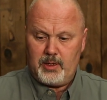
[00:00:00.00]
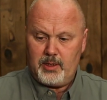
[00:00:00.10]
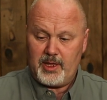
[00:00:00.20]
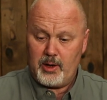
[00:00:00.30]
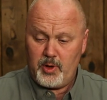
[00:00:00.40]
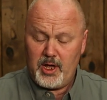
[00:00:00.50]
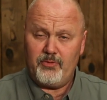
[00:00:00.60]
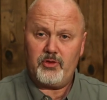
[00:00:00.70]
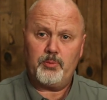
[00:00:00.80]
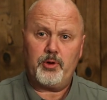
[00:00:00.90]
Then we have
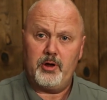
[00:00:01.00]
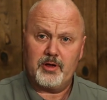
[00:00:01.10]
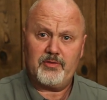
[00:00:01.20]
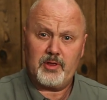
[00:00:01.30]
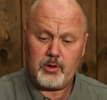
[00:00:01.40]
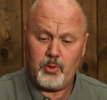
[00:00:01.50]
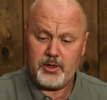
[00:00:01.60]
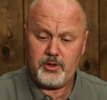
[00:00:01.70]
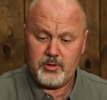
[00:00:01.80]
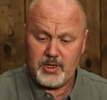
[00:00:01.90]
some products that are
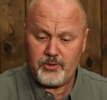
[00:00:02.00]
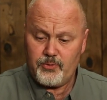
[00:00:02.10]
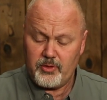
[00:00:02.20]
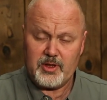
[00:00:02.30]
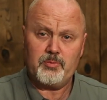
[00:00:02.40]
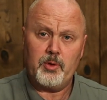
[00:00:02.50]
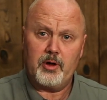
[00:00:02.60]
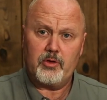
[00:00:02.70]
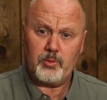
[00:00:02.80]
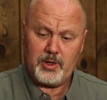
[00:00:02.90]
quite unique for this bird
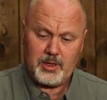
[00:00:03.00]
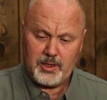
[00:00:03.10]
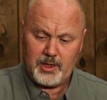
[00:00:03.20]
as well.